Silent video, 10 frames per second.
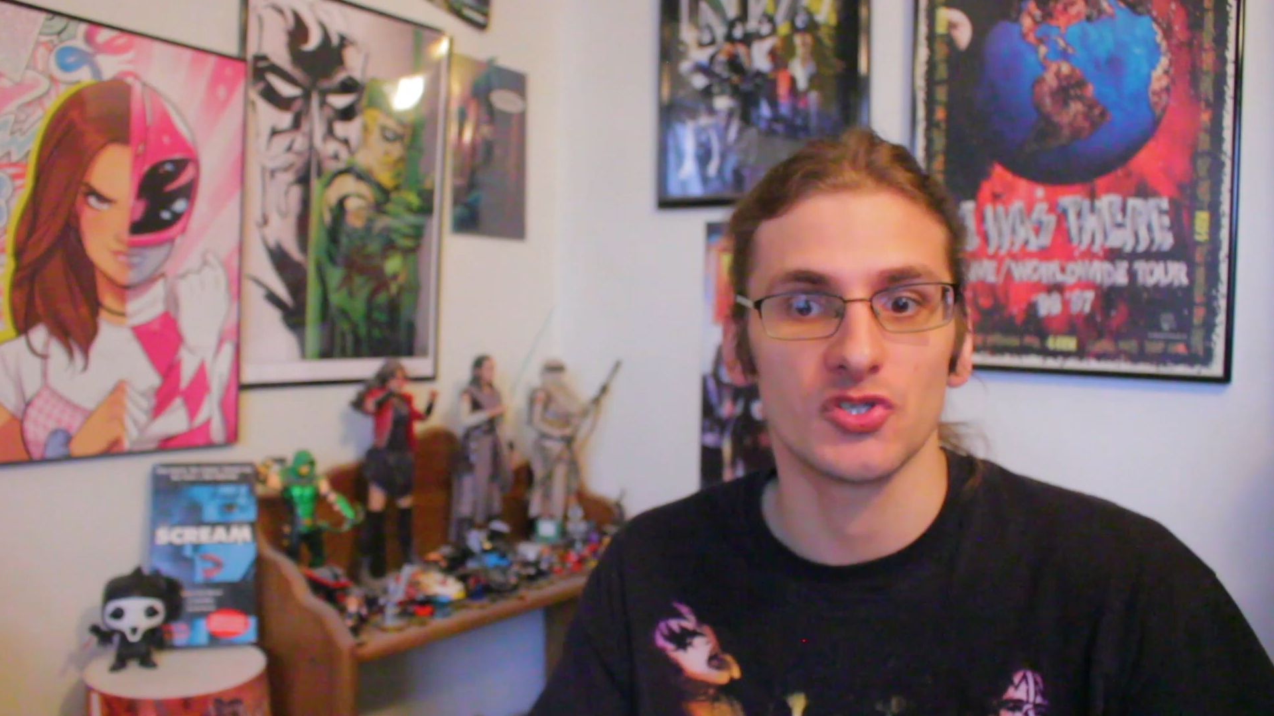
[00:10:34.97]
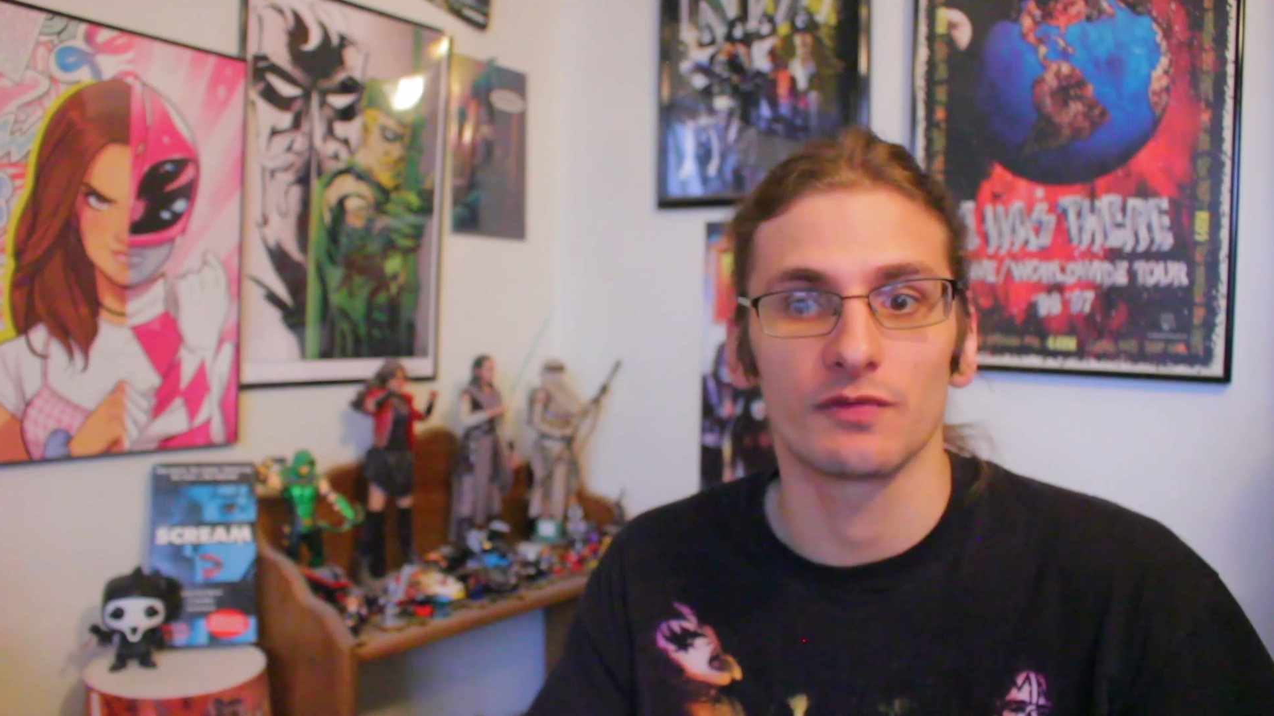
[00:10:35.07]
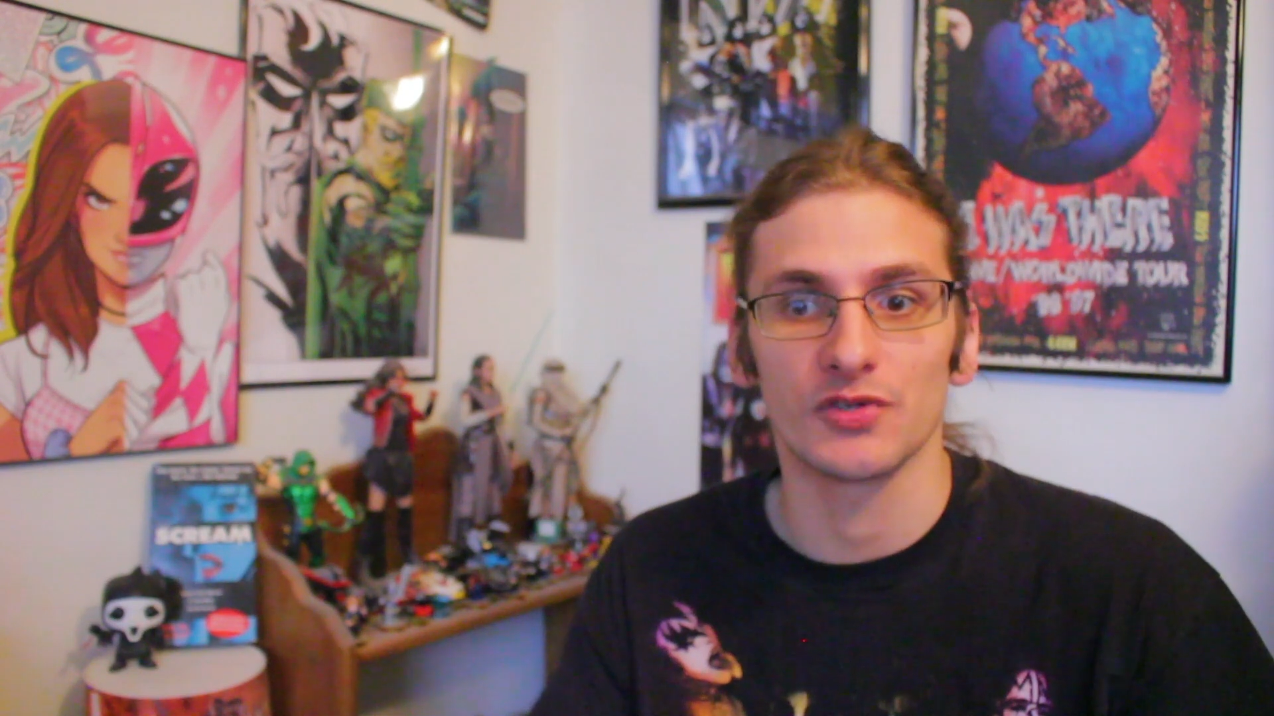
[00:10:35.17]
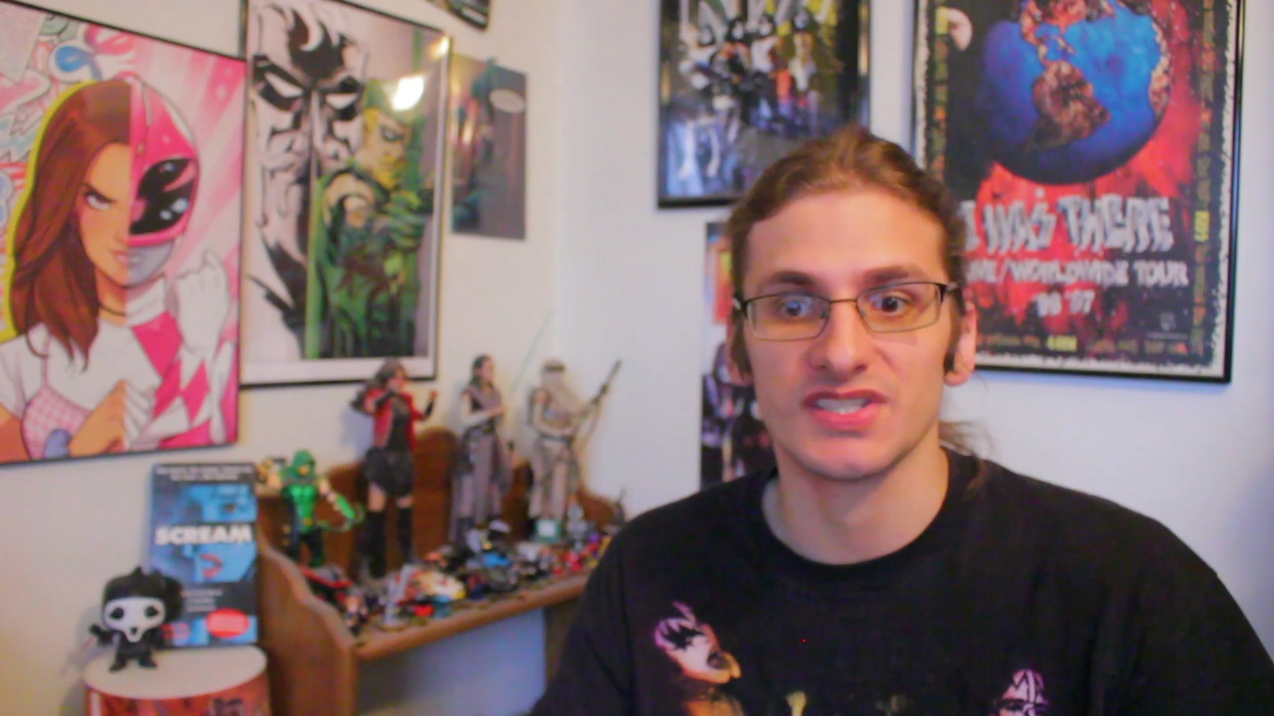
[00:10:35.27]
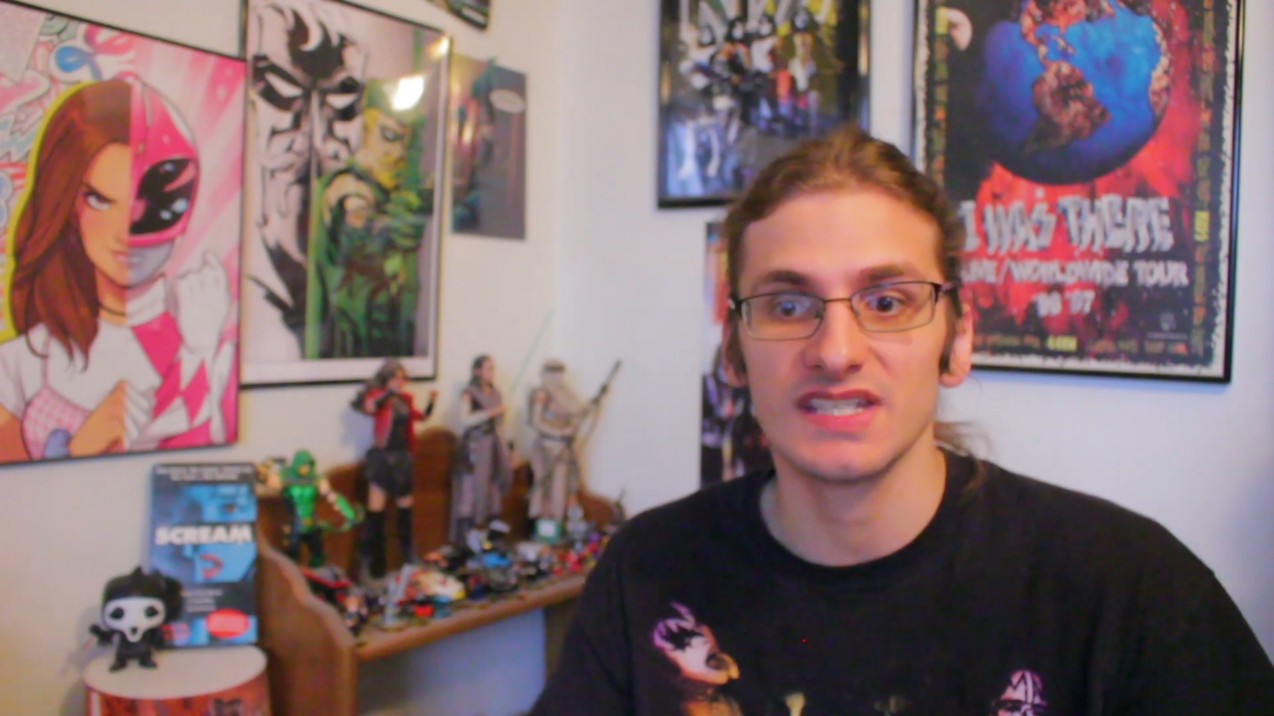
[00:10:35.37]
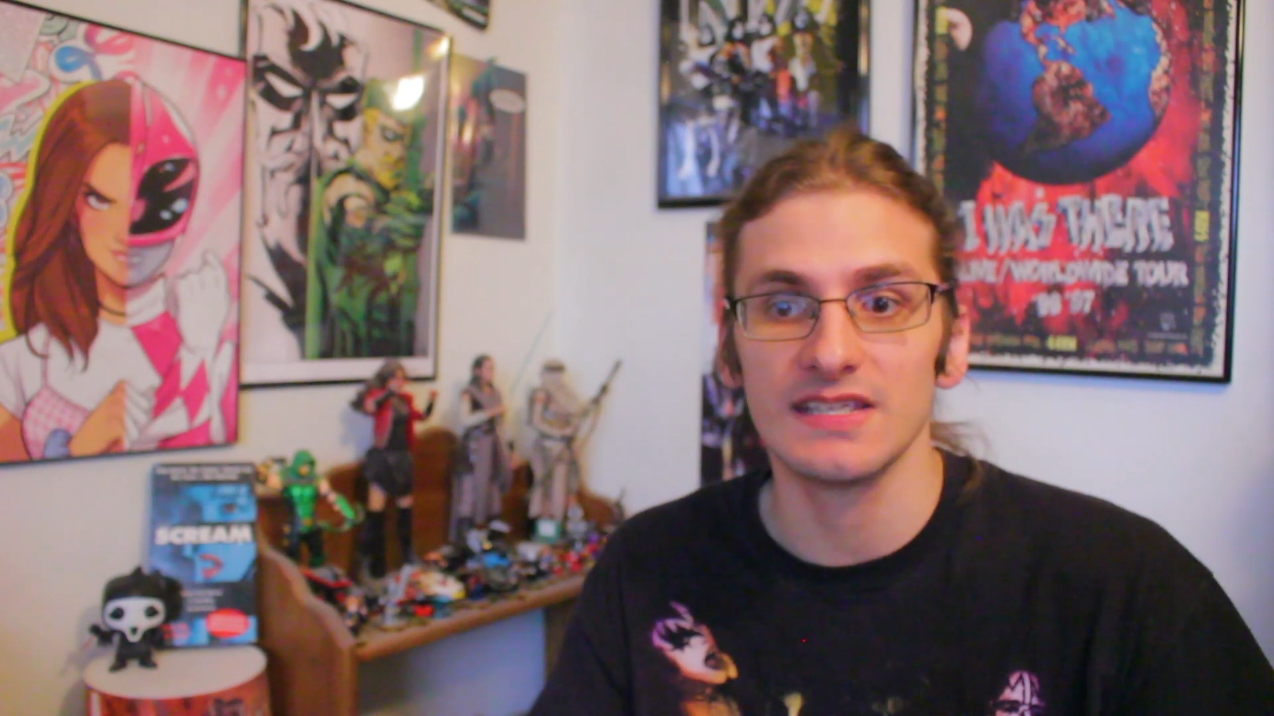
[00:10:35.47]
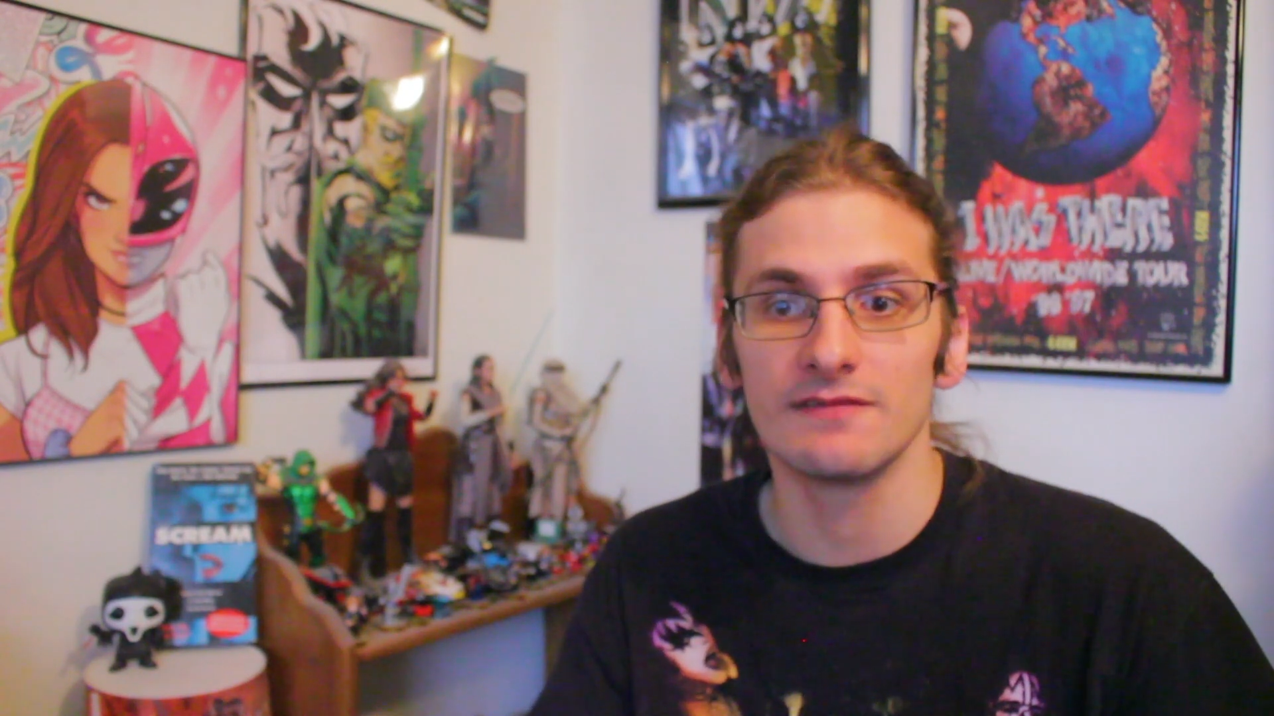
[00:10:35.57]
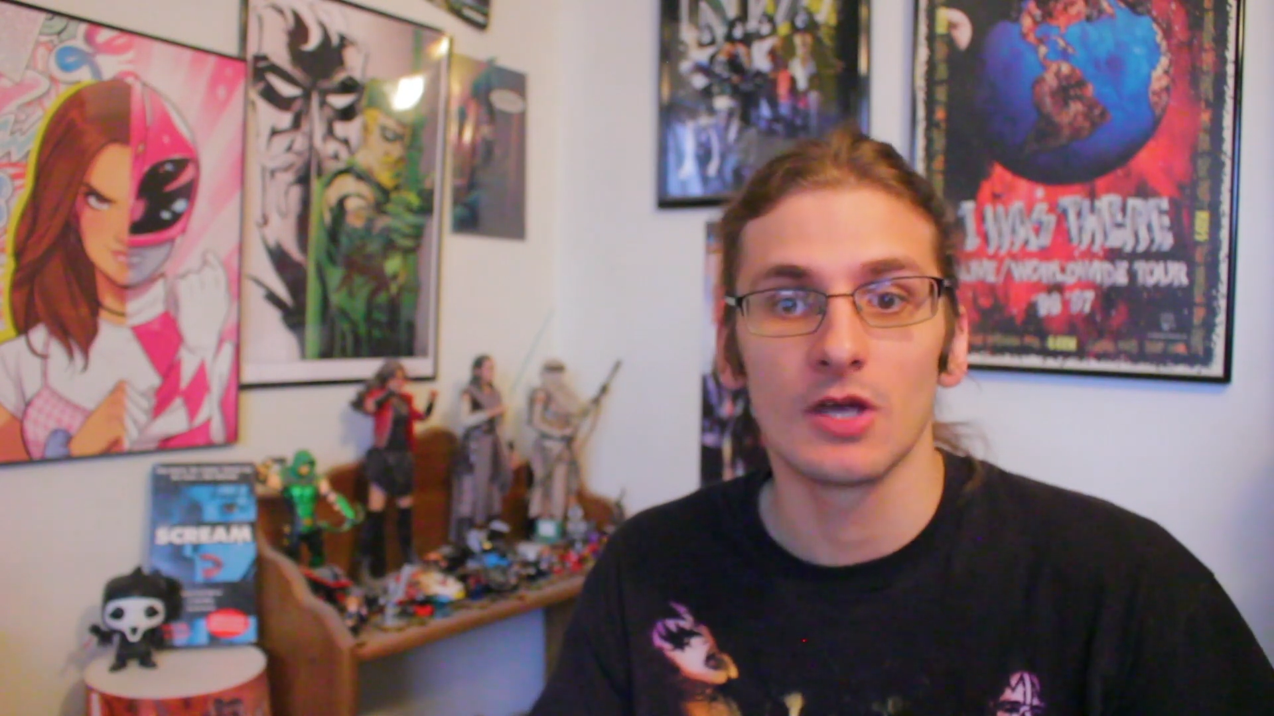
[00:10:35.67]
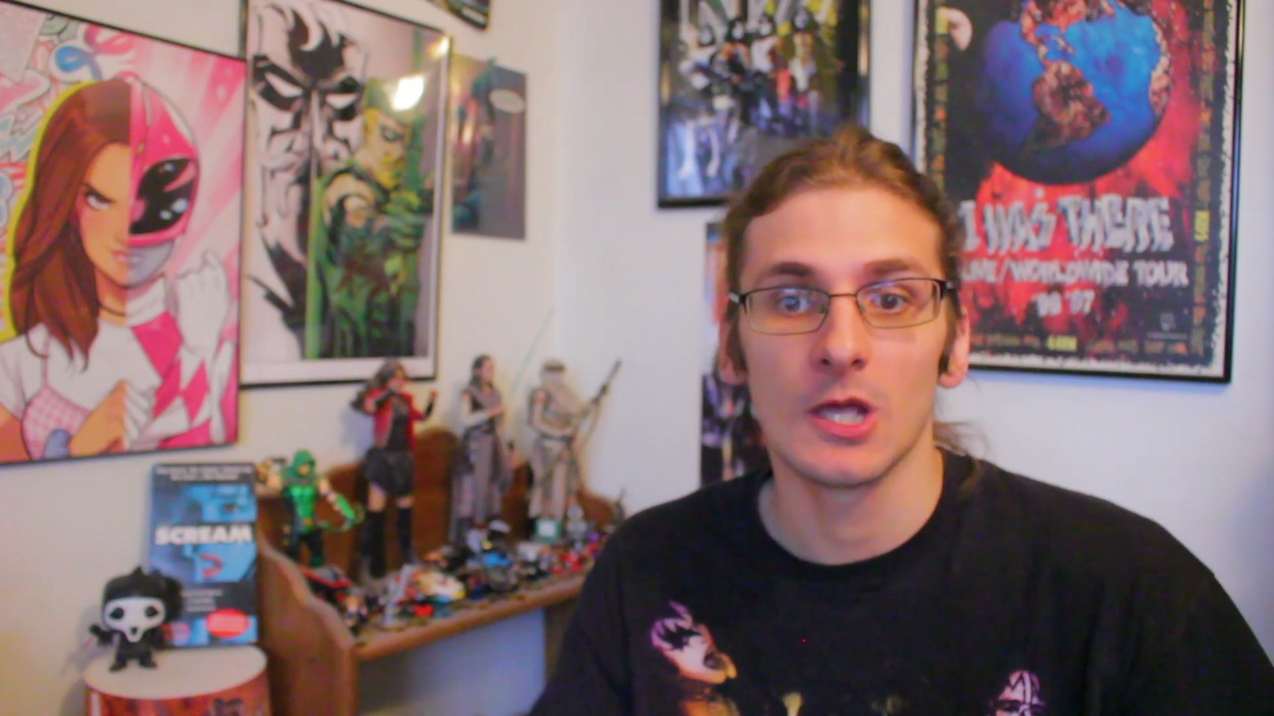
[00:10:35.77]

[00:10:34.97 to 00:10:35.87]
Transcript: for Steve,